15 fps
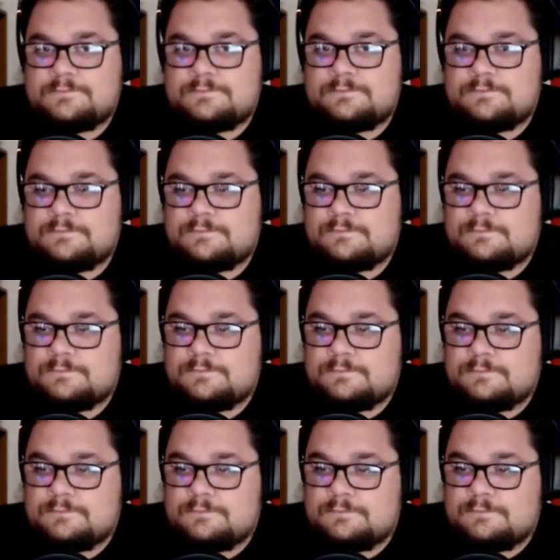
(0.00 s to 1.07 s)

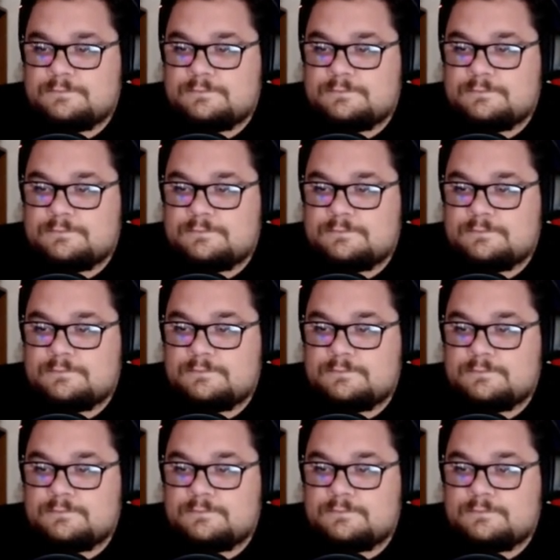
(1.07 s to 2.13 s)

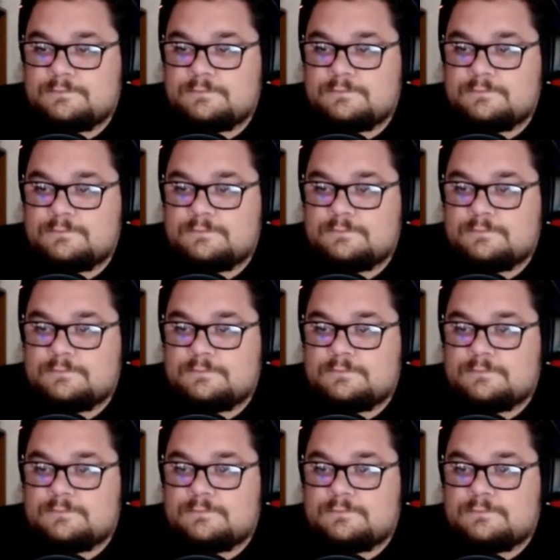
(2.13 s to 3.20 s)

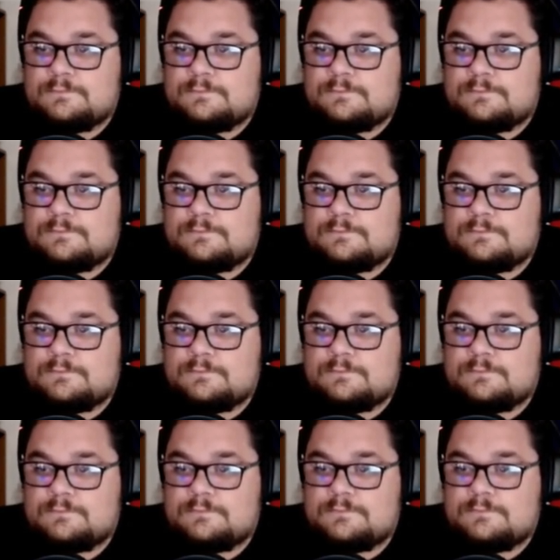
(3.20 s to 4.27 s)

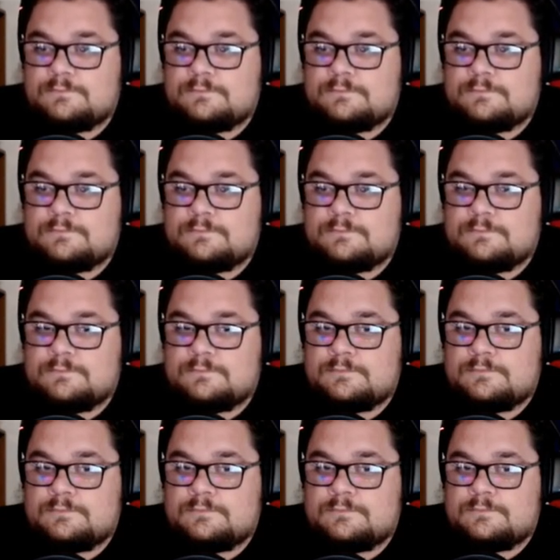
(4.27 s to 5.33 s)

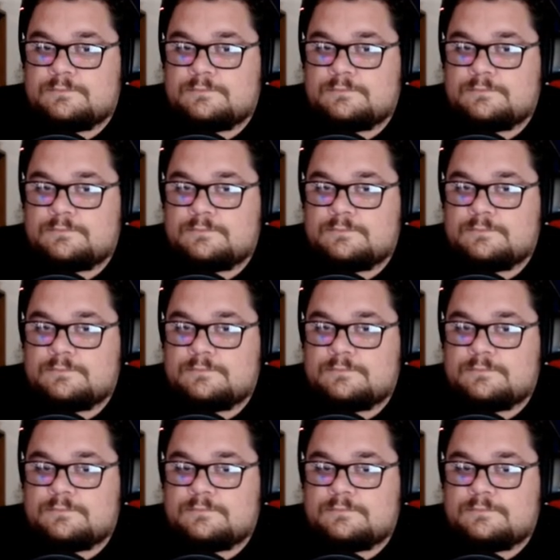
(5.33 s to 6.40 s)

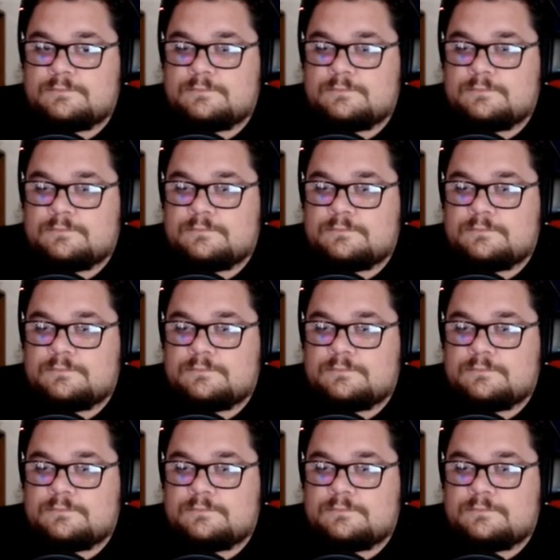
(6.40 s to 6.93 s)
[no speech]